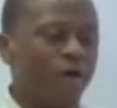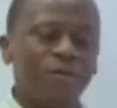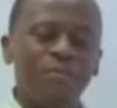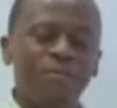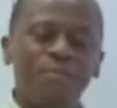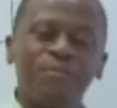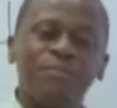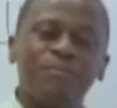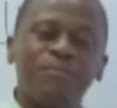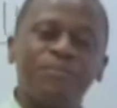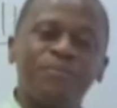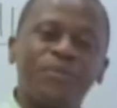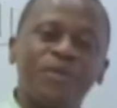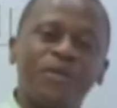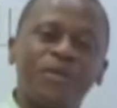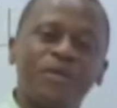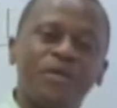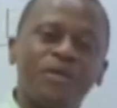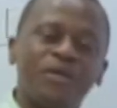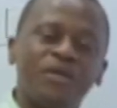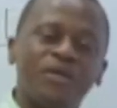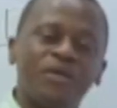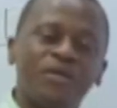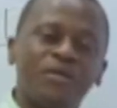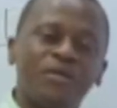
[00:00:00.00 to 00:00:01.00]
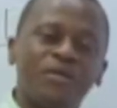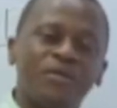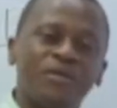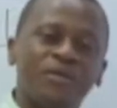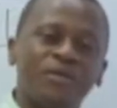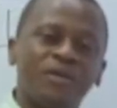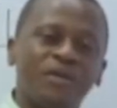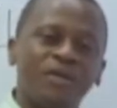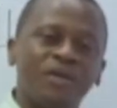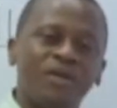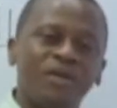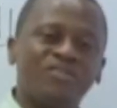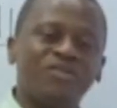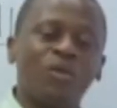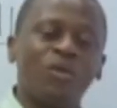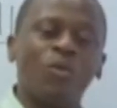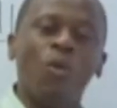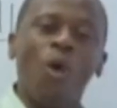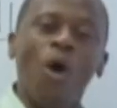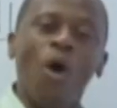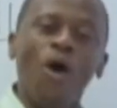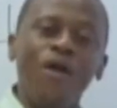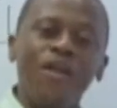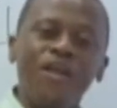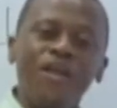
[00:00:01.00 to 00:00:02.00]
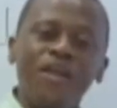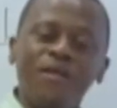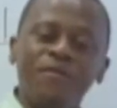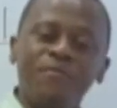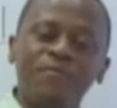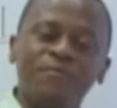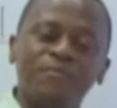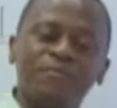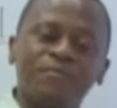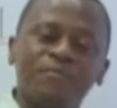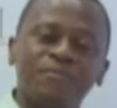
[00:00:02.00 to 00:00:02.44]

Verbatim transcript: head. It's a warning